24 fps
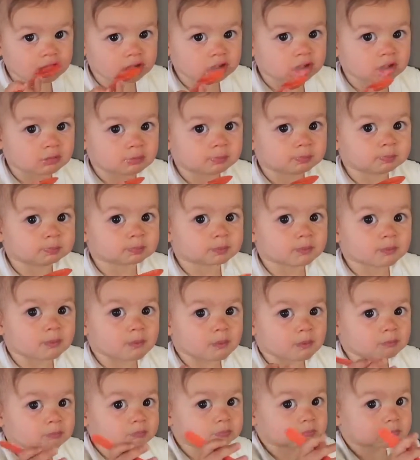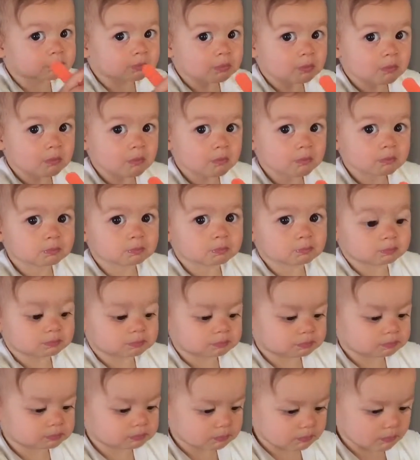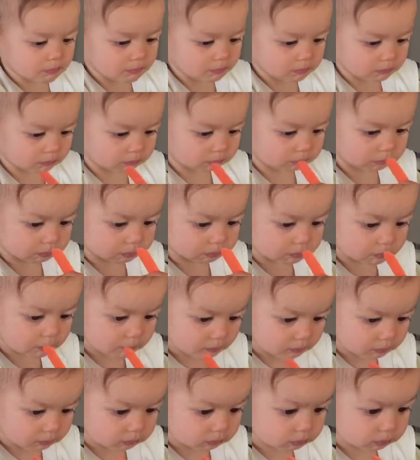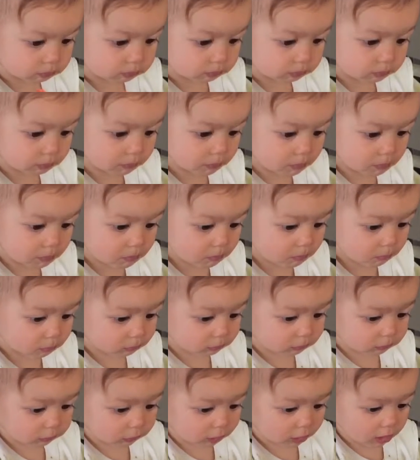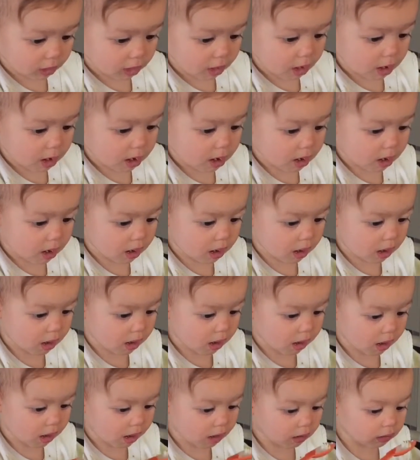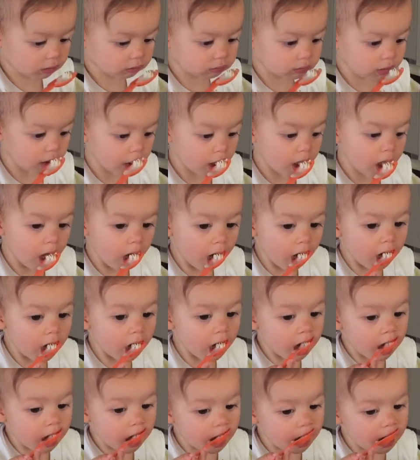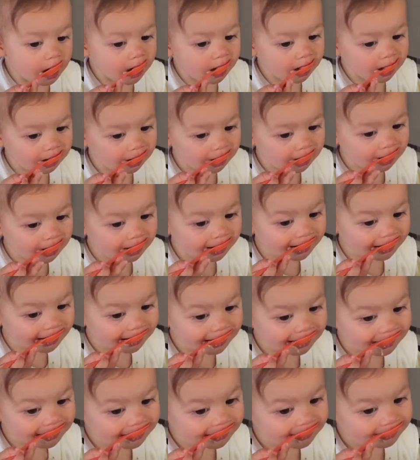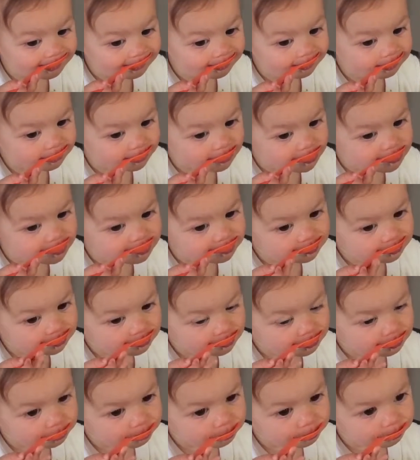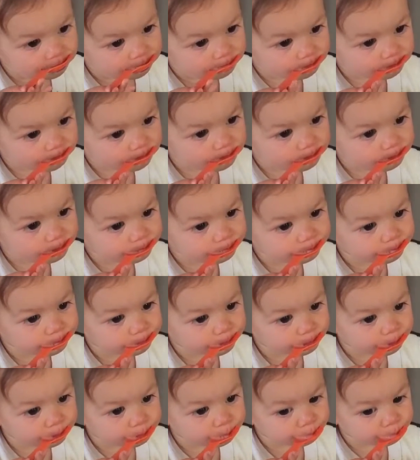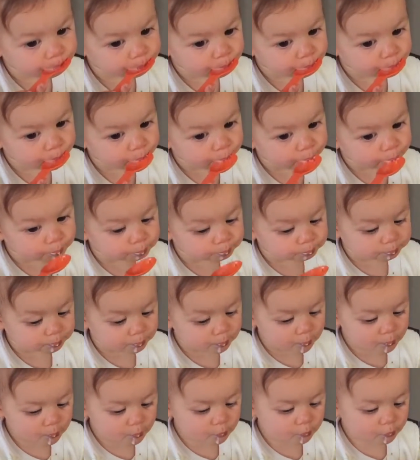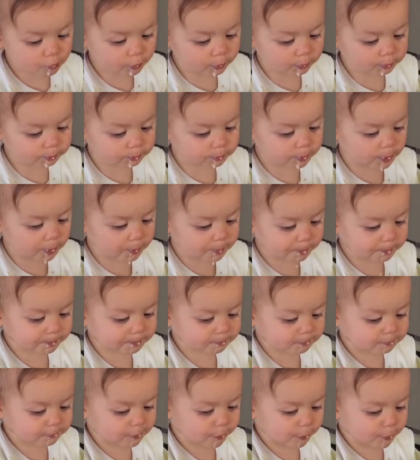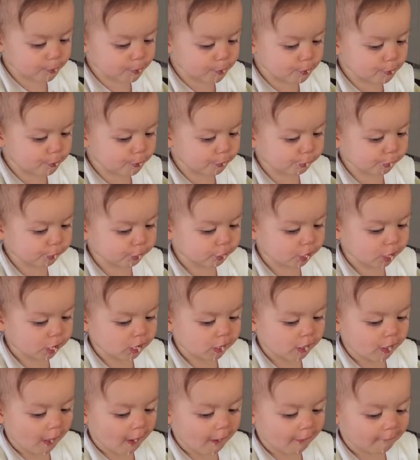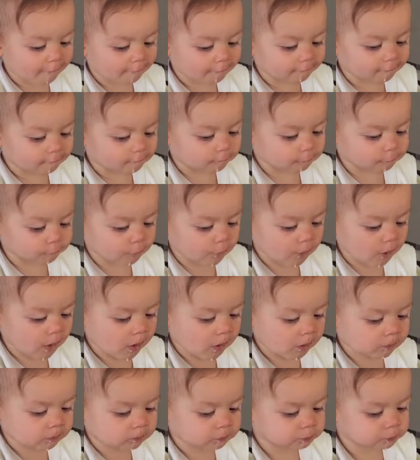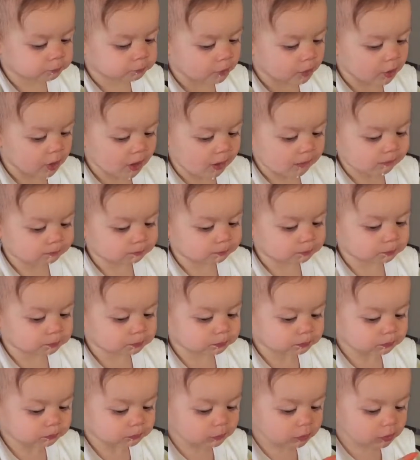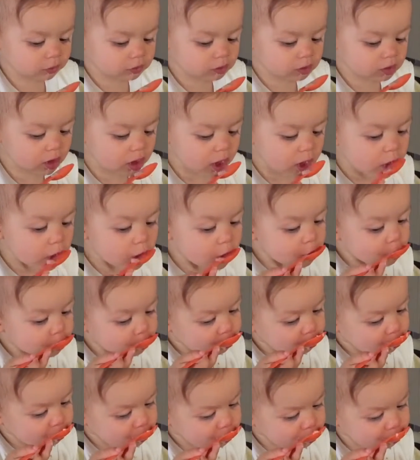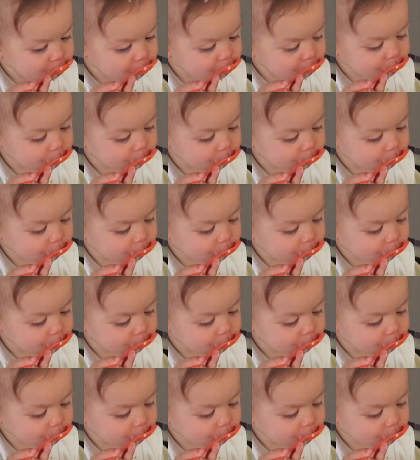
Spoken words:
You're chewing on the spoon. Get it in the bowl. And get some food and put it in your mouth. Yeah. So she can pretty much feed herself now. She needs a little bit of help occasionally, but she does really well.